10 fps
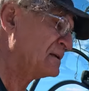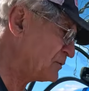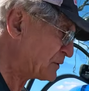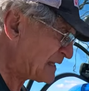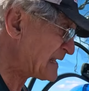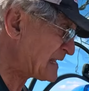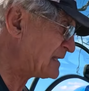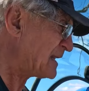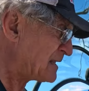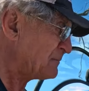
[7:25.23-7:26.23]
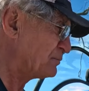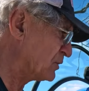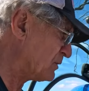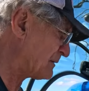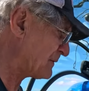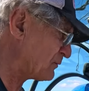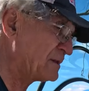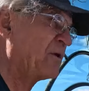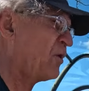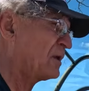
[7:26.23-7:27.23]
It was leaking and it blew on me,
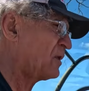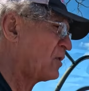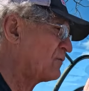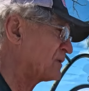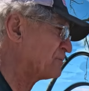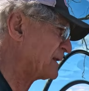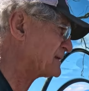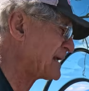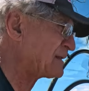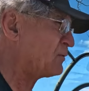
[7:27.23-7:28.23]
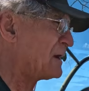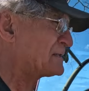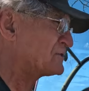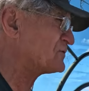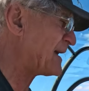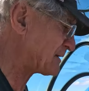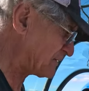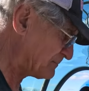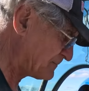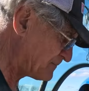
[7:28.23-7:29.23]
went oil all over the place. Had to wash the tractor.